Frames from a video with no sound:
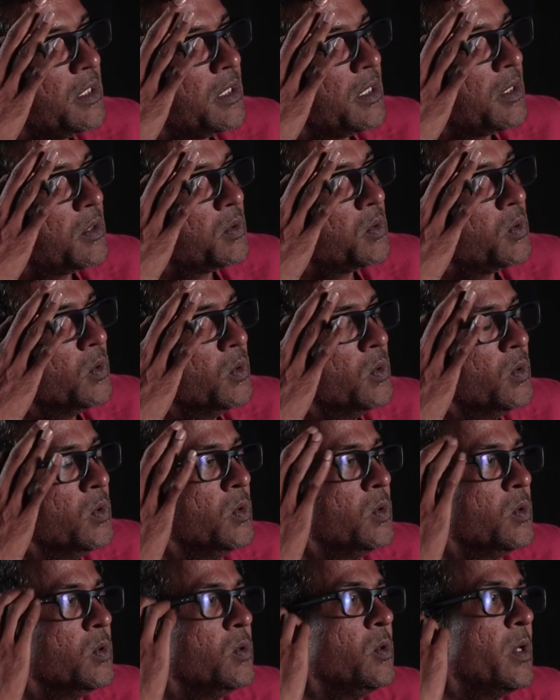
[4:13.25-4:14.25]

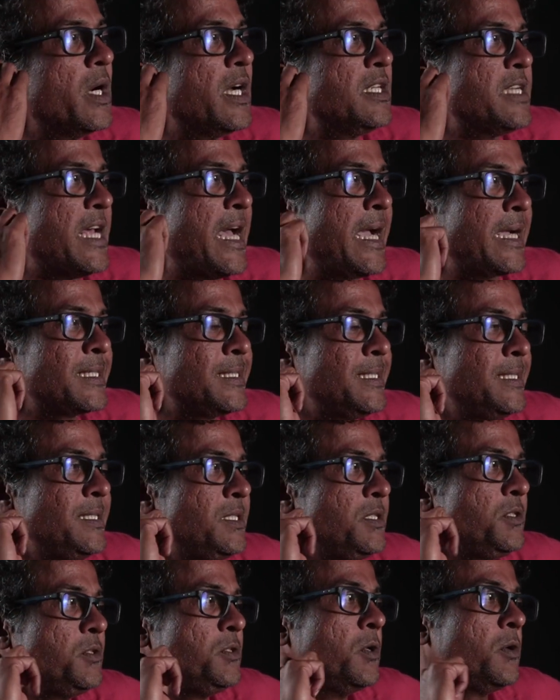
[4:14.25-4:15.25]
who has
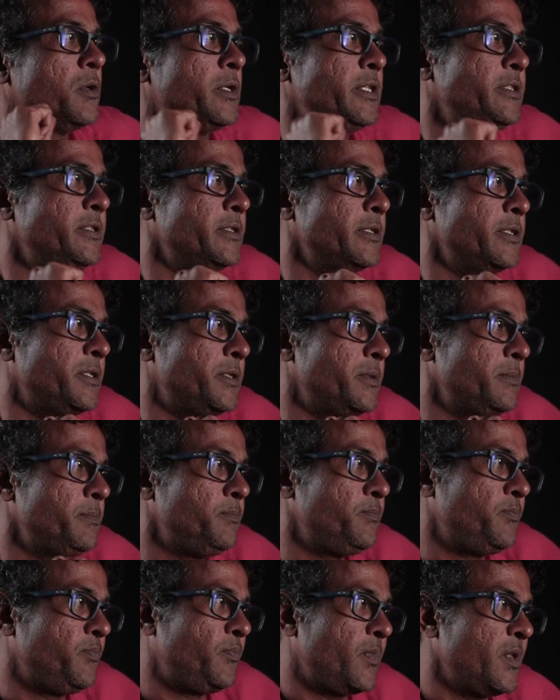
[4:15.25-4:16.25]
access to your research.
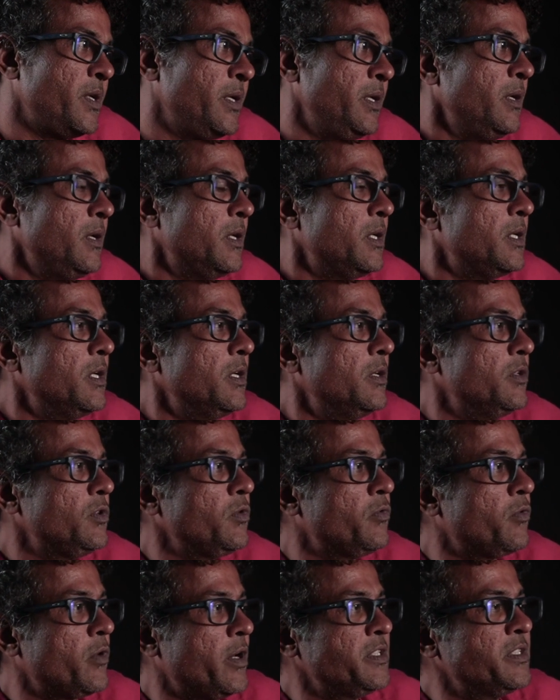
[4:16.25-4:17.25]
Right?
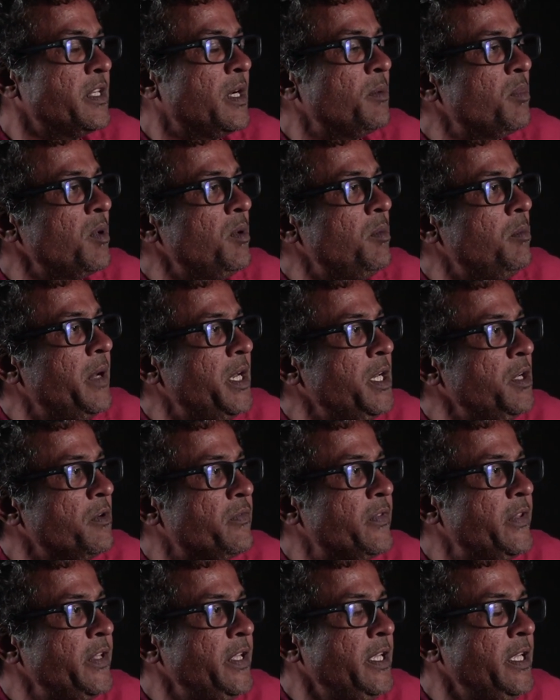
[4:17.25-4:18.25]
So, for example, many
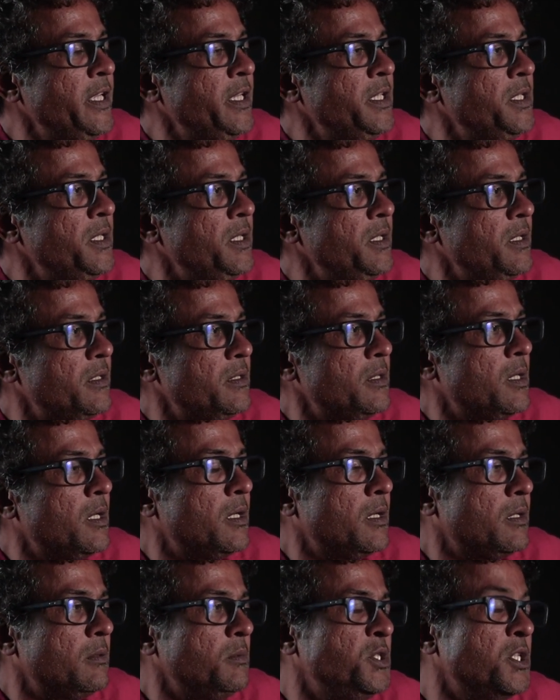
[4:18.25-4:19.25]
of the
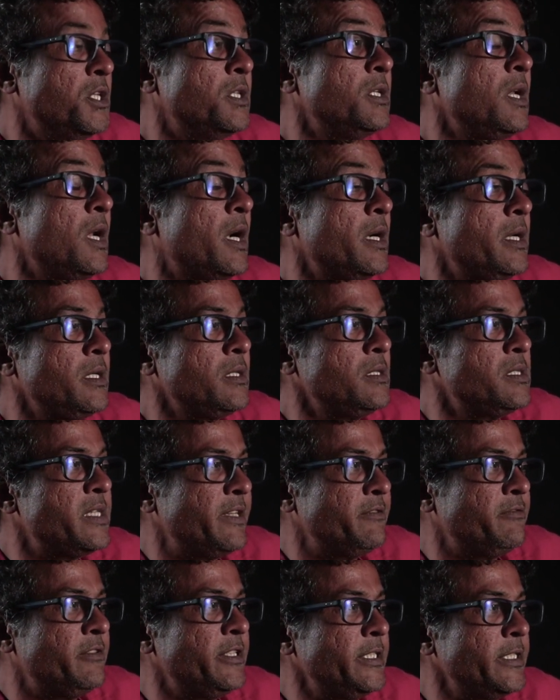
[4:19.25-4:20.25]
journal articles
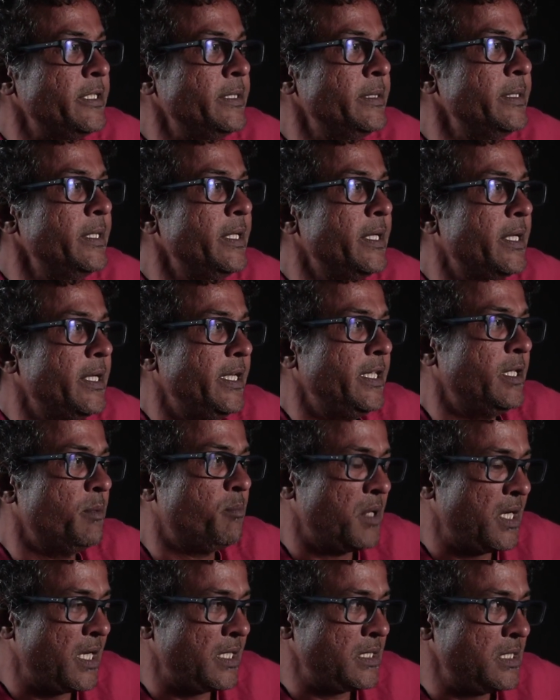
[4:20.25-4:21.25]
I've written in the
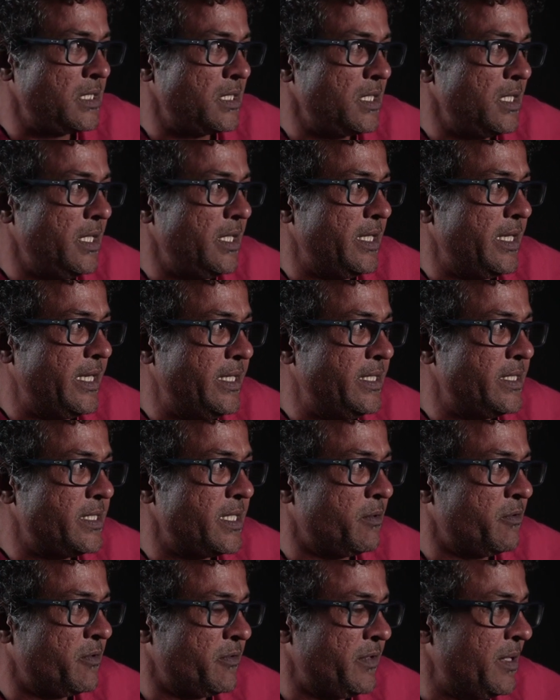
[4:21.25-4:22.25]
past, and
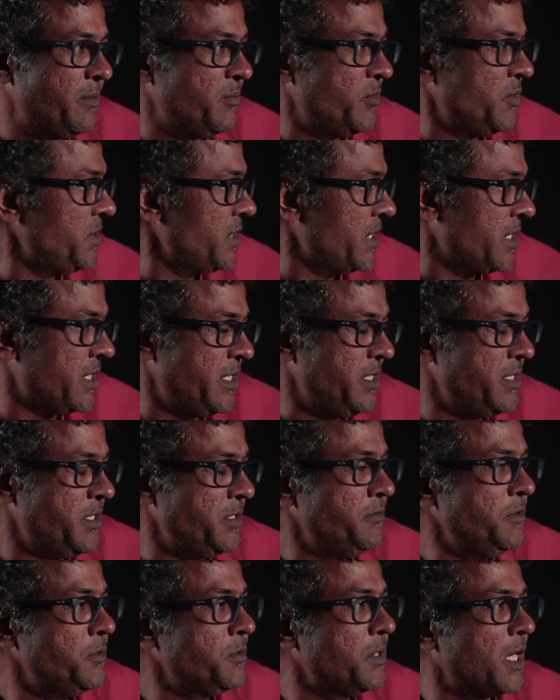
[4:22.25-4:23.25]
some of them which are in
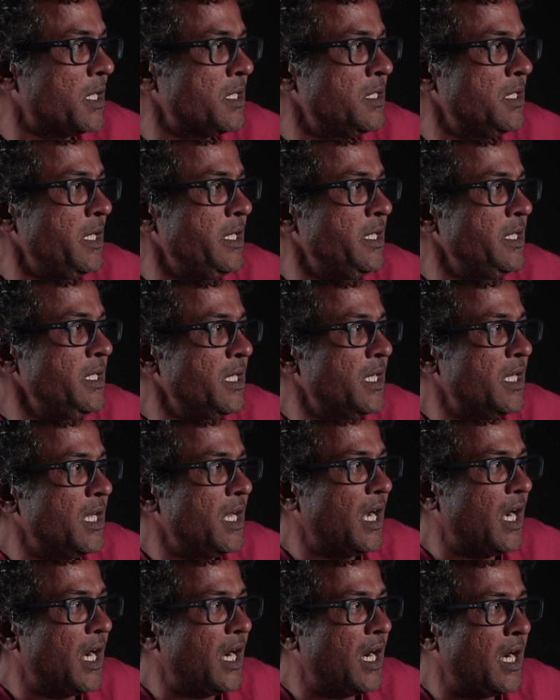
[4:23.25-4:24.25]
review currently,
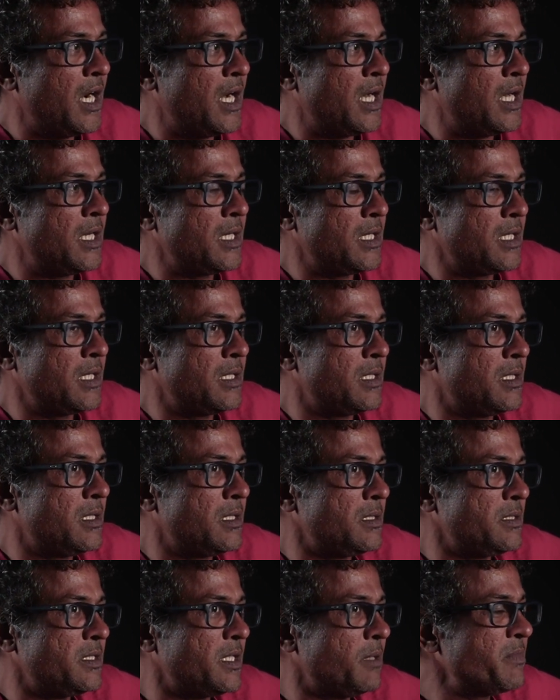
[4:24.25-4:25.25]

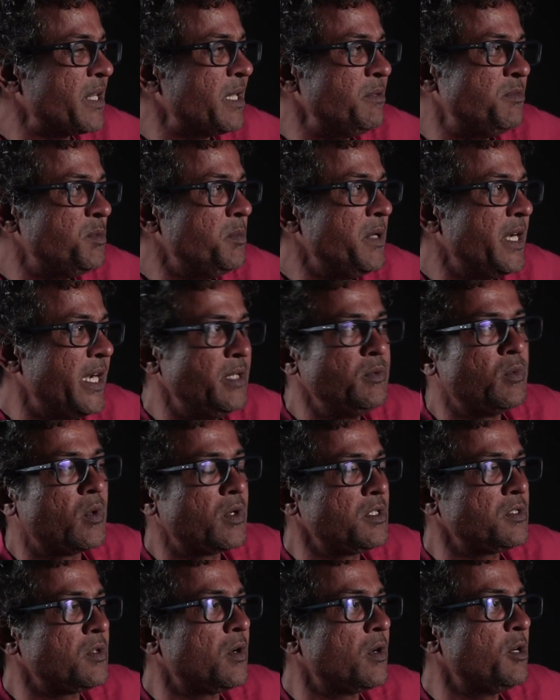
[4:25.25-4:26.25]
are sometimes behind what
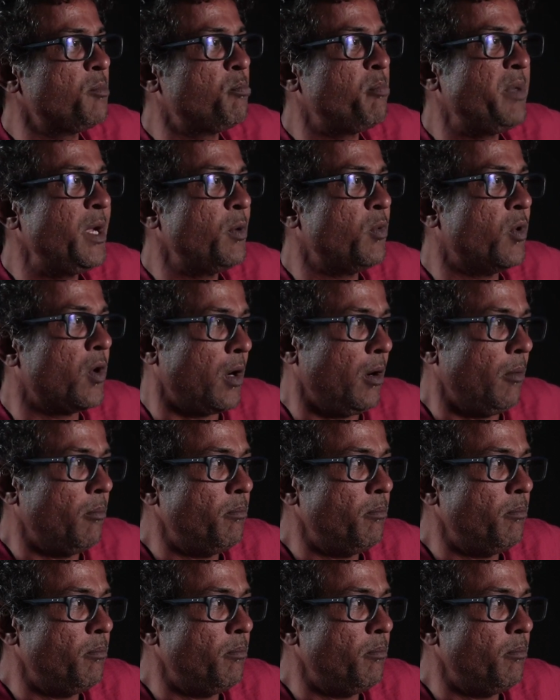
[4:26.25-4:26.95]
is called a paywall,